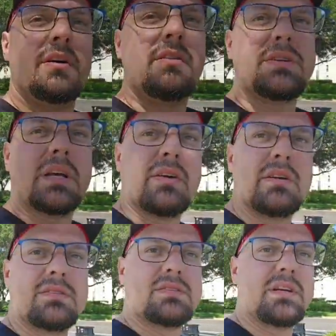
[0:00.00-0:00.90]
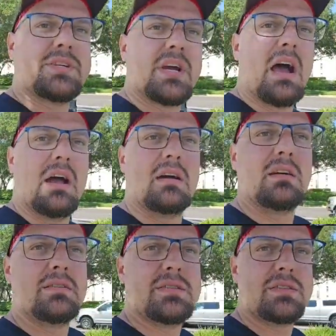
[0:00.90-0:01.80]
Looks like there is a slingshot
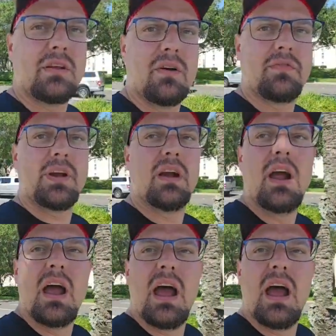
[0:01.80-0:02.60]
still over here.